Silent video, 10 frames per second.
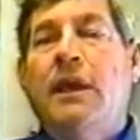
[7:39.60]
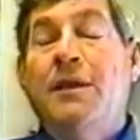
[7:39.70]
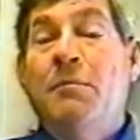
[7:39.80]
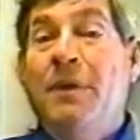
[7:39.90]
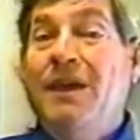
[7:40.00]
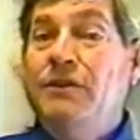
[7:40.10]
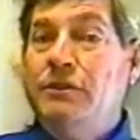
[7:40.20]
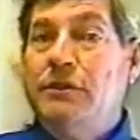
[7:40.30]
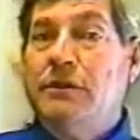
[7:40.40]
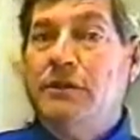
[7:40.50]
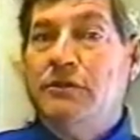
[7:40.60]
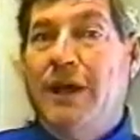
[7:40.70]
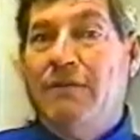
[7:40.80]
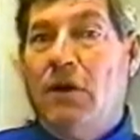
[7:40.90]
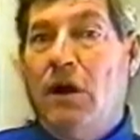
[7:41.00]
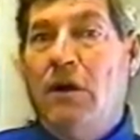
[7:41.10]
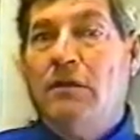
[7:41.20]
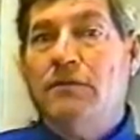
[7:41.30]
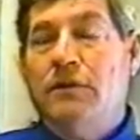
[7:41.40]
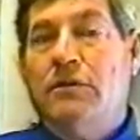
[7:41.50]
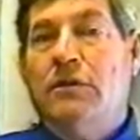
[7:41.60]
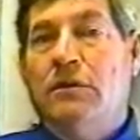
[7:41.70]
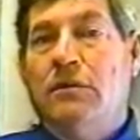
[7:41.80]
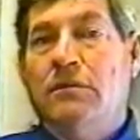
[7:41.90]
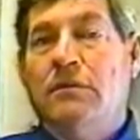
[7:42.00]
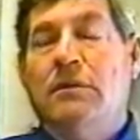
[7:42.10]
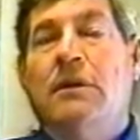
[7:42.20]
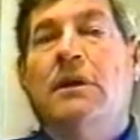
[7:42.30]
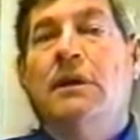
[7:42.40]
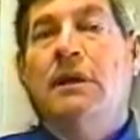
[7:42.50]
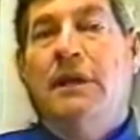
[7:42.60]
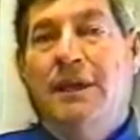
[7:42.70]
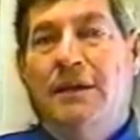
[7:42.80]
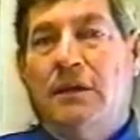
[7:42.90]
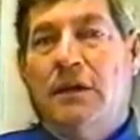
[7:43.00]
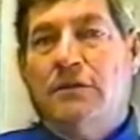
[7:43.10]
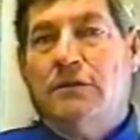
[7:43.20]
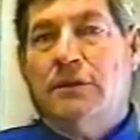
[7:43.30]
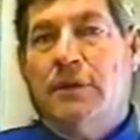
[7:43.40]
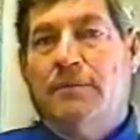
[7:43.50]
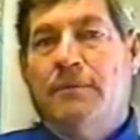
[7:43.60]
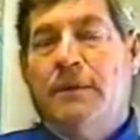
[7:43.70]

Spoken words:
and make sure that you have all of your gold in a concentrate.